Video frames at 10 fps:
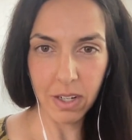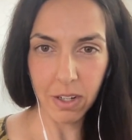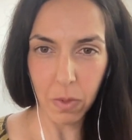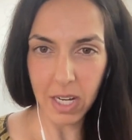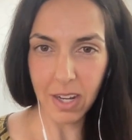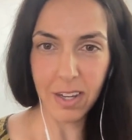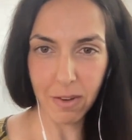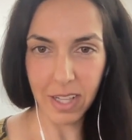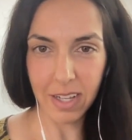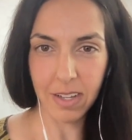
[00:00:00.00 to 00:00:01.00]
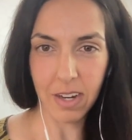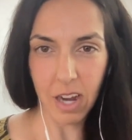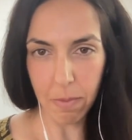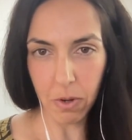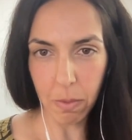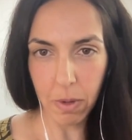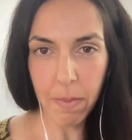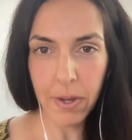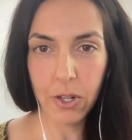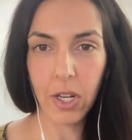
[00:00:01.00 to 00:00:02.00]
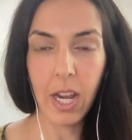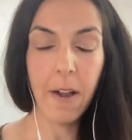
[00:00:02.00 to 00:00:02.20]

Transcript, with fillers: we tell you at this time you can publish.